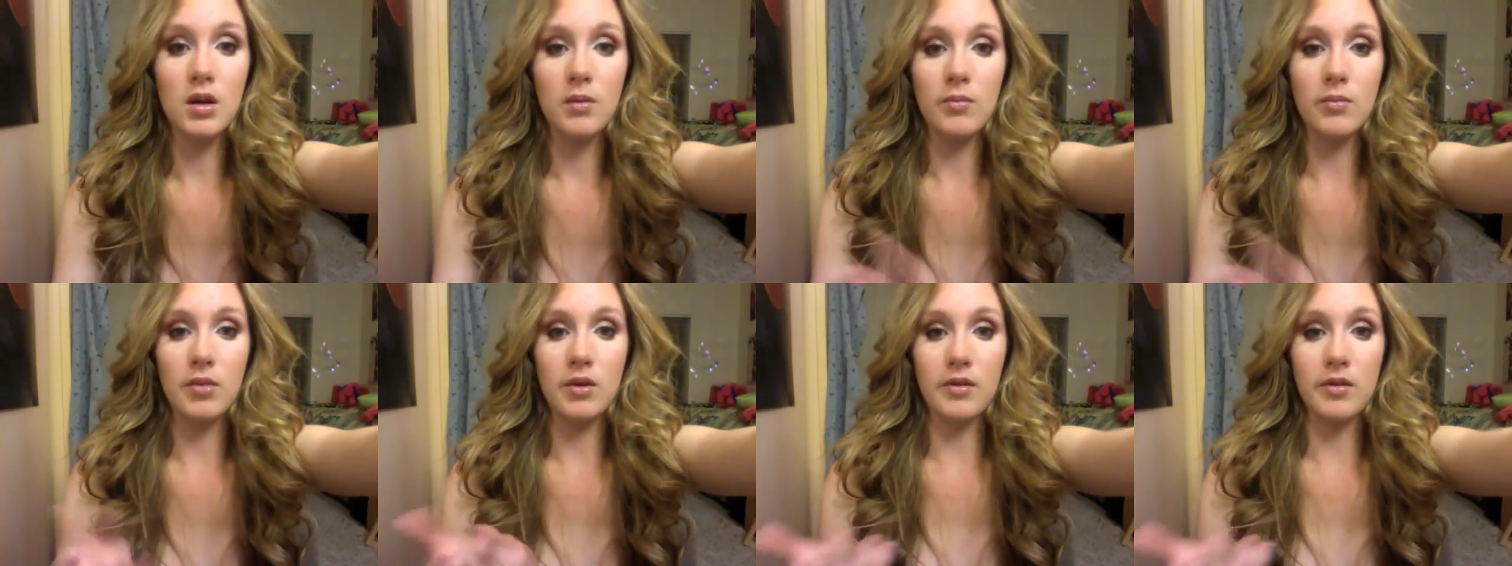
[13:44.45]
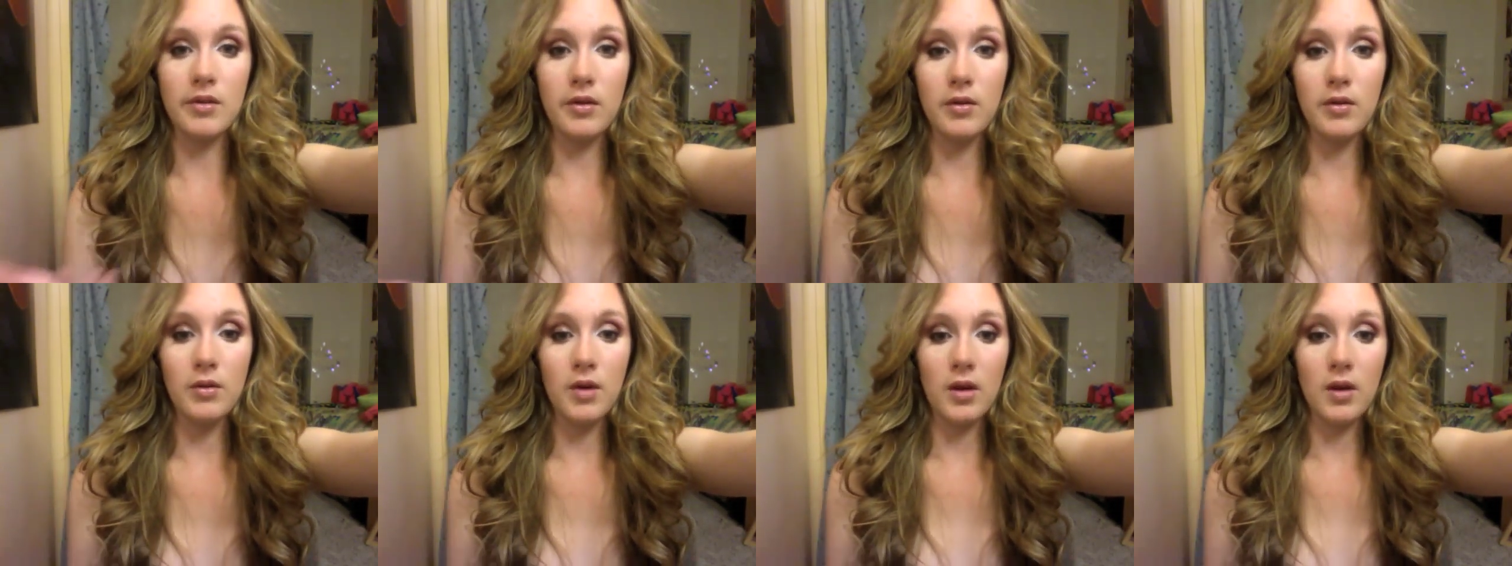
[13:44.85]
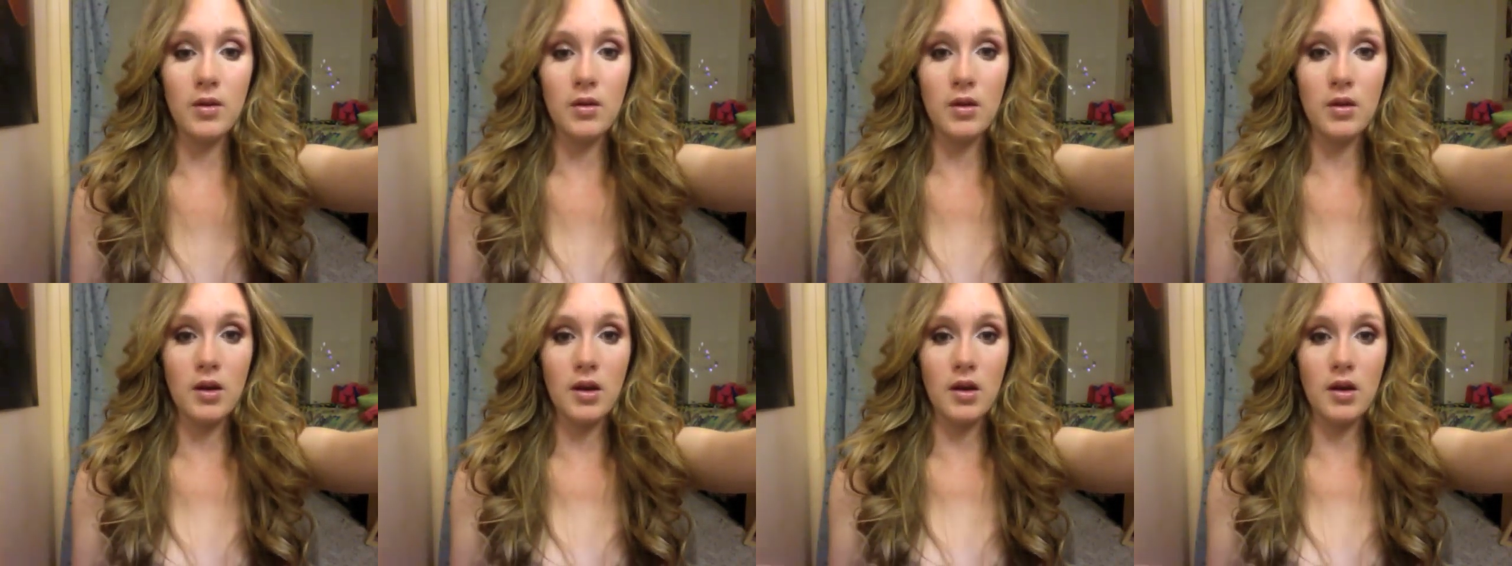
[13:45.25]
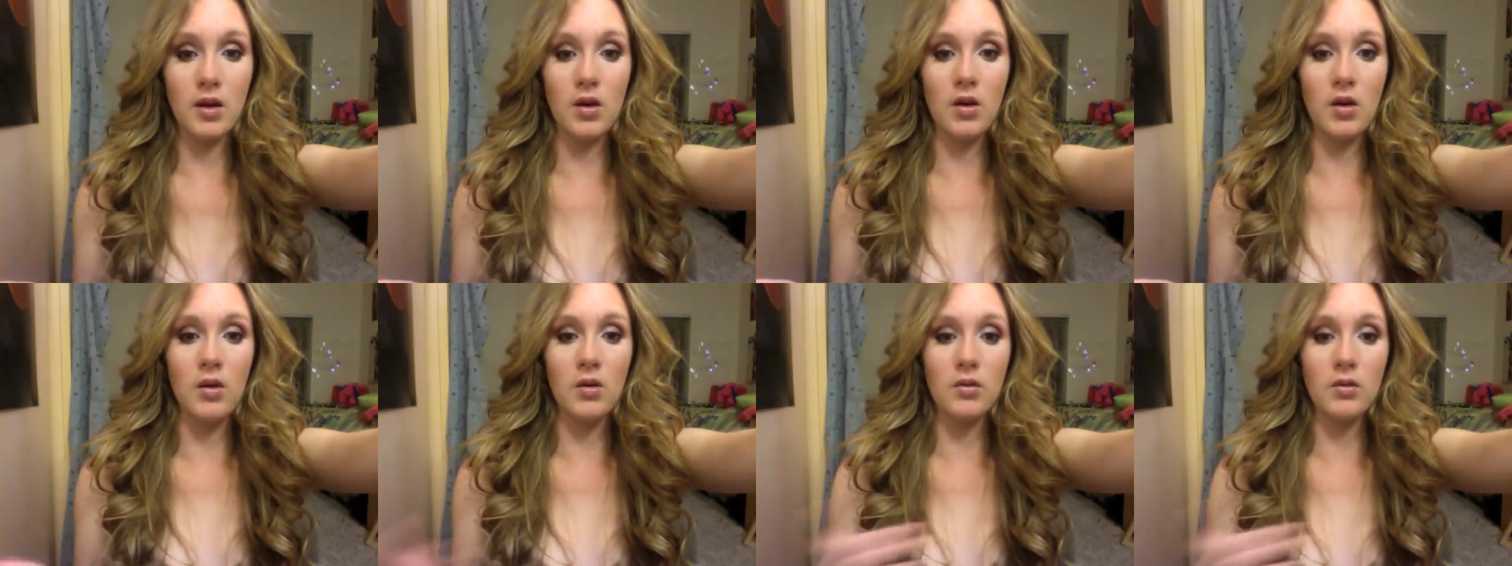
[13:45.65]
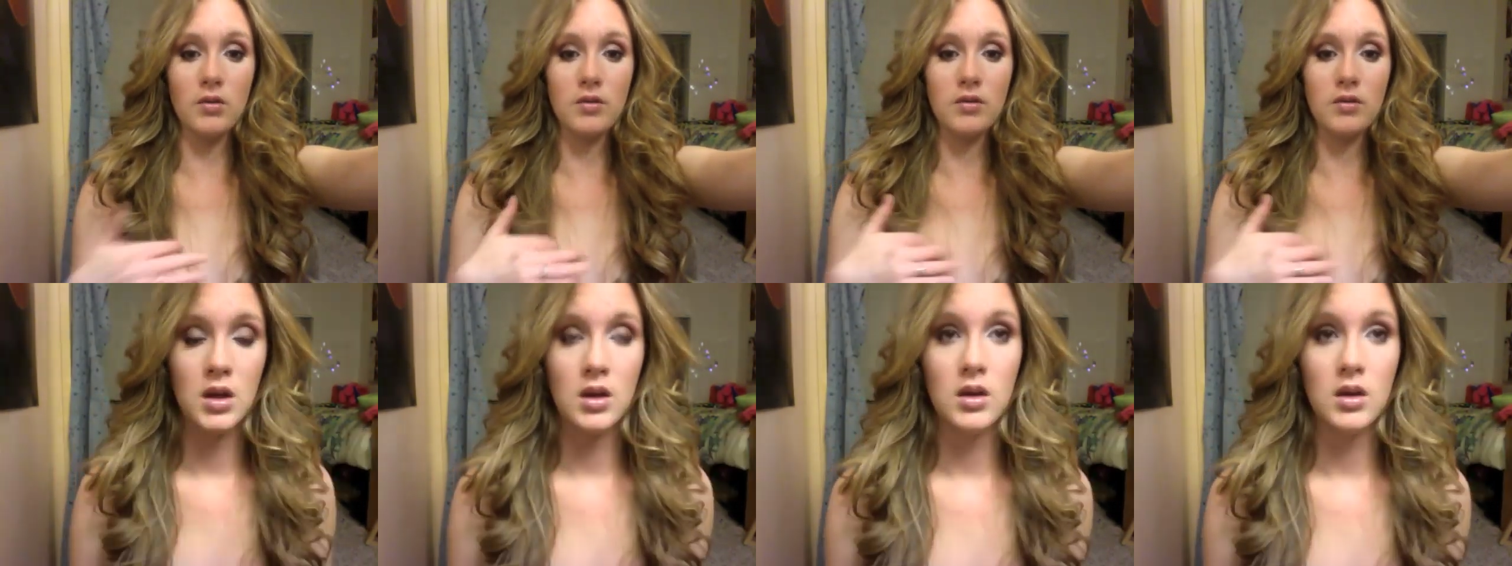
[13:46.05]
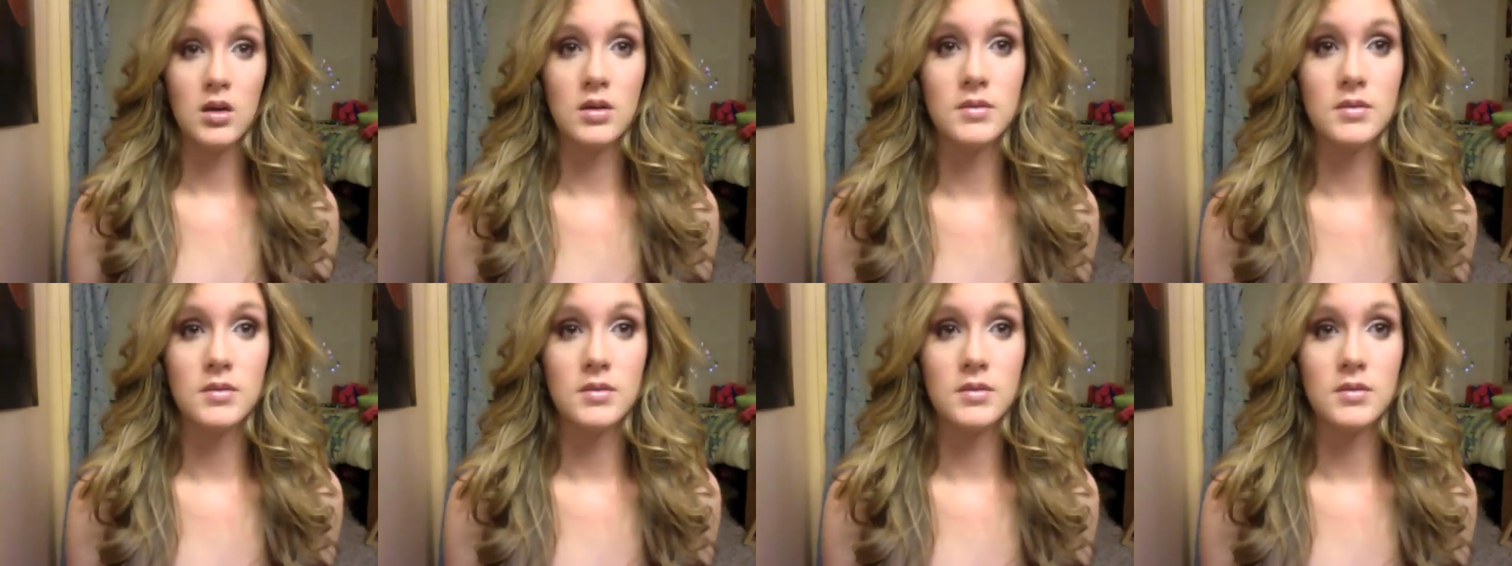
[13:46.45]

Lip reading: but to you I look like a ghost.